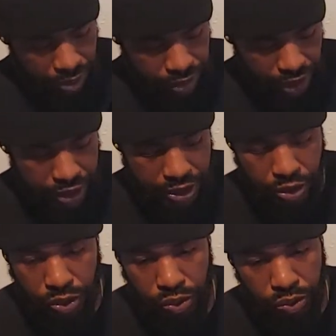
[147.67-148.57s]
me
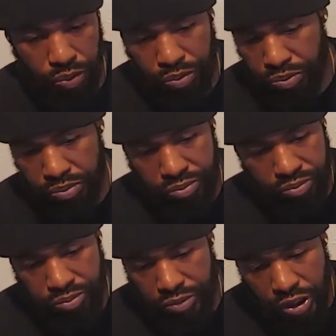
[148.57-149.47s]
into,
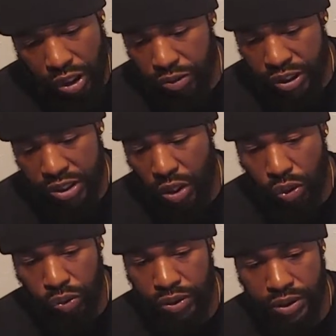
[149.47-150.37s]
you know, this
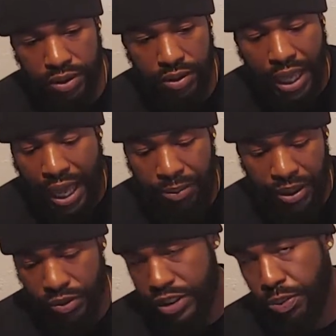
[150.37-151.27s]
whole hobby
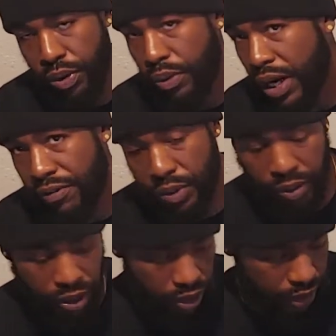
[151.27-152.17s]
or sport, whatever you
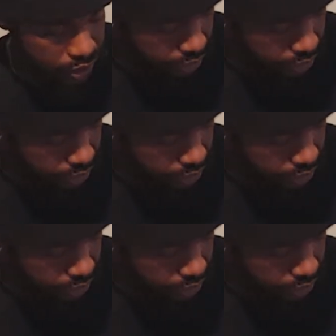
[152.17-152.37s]
want to call it.